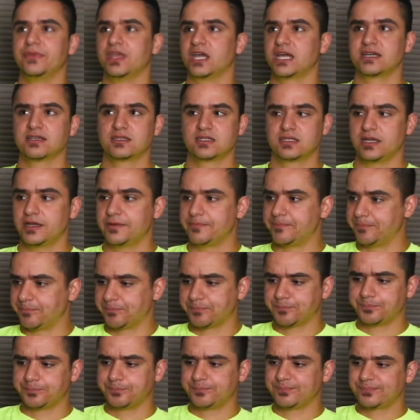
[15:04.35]
Like I said,
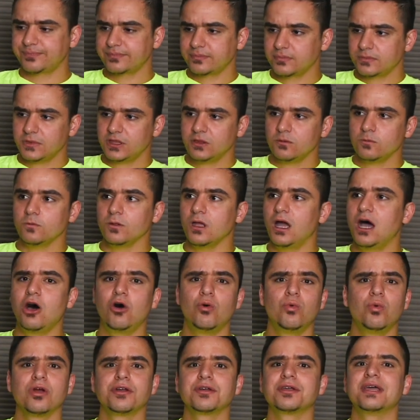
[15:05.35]

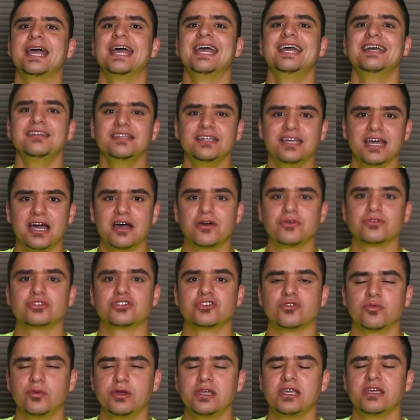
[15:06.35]
I'll work 80
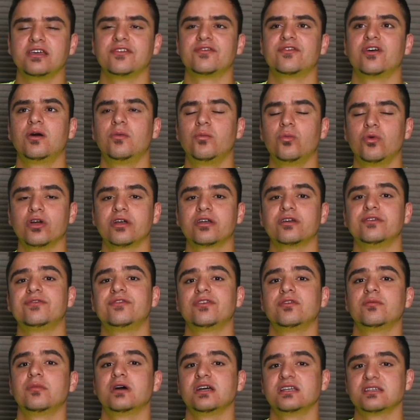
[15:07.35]
hours a week if I'm working
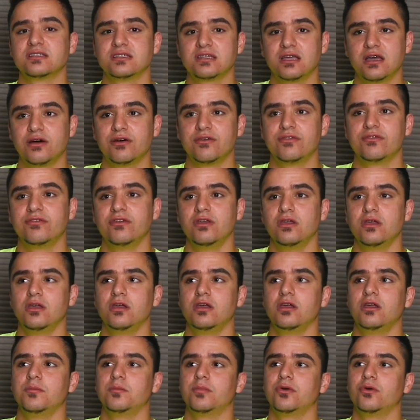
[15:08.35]
for myself.
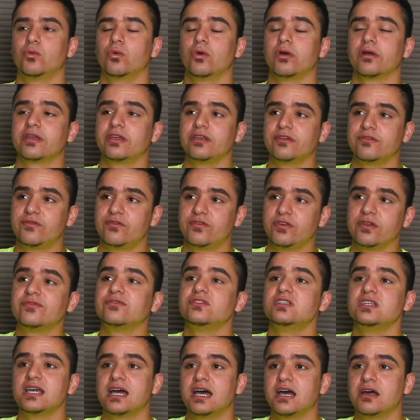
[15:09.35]
But working
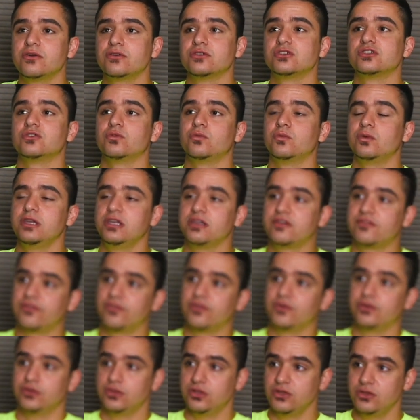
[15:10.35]
50 hours a week
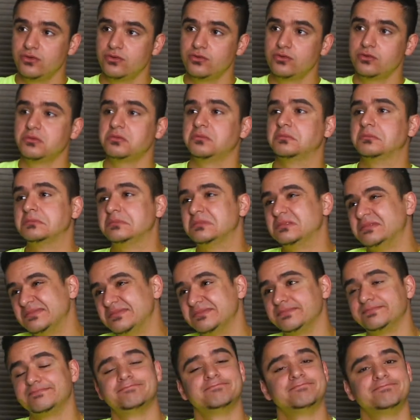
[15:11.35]
for you,
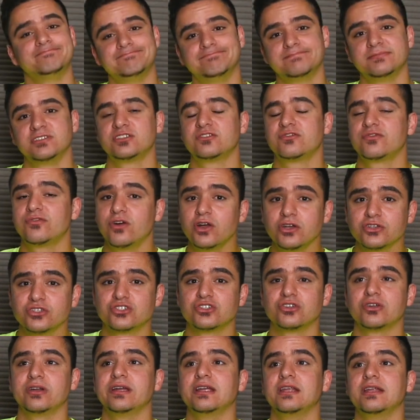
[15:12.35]
it's
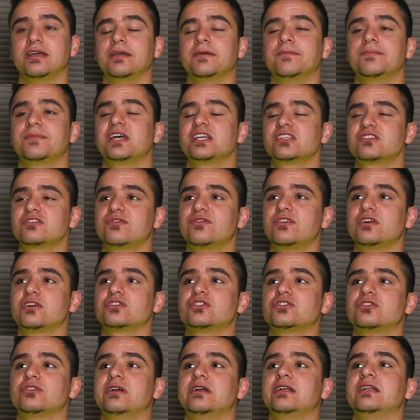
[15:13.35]
frustrating. That's
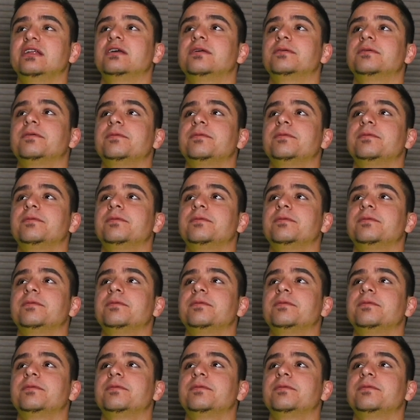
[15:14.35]
frustrating.